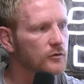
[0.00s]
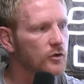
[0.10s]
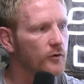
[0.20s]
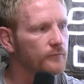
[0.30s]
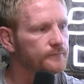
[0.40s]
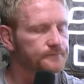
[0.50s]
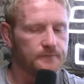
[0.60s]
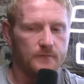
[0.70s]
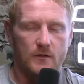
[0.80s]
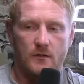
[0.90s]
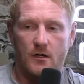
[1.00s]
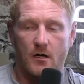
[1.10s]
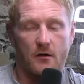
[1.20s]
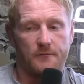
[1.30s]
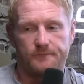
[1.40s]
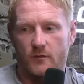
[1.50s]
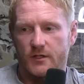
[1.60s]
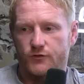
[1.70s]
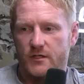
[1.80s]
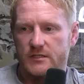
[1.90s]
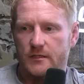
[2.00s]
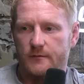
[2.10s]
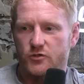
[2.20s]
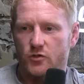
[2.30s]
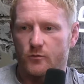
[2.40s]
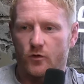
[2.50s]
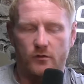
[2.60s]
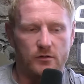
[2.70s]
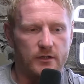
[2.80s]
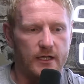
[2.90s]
Gone. Oh, well, interesting. I'm sure more